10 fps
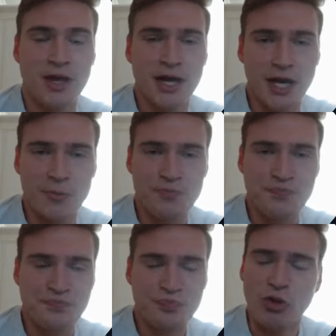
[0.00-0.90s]

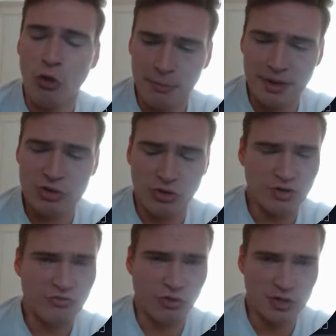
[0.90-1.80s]
On
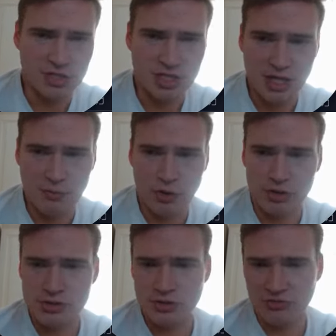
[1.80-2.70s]
Bitcoin, of course, we're
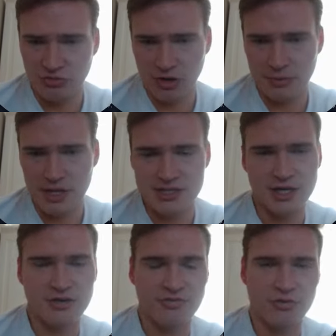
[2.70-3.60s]
going to do a full update
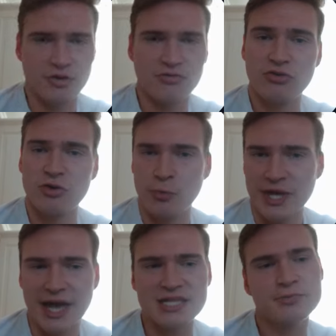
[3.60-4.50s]
here for the
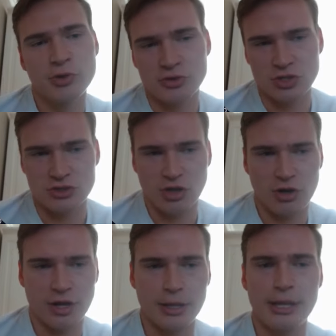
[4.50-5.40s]
weekend, but also
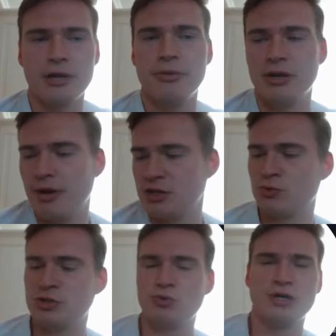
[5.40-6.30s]
talking a little bit about
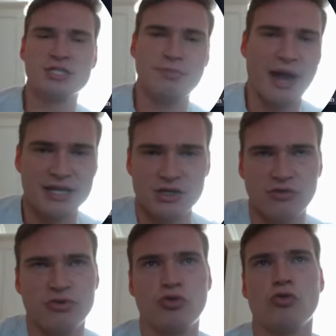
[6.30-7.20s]
what to expect
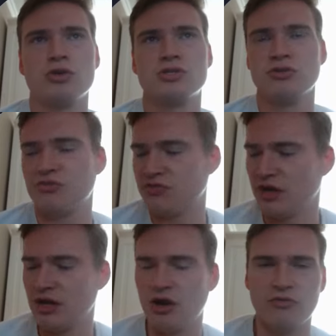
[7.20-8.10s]
over
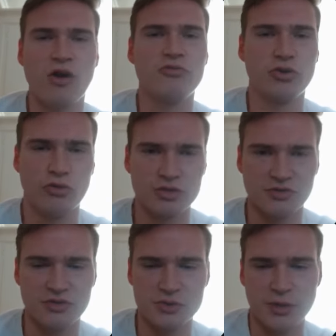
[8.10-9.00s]
the course
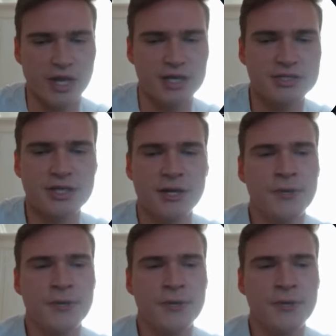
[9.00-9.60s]
of this weekend.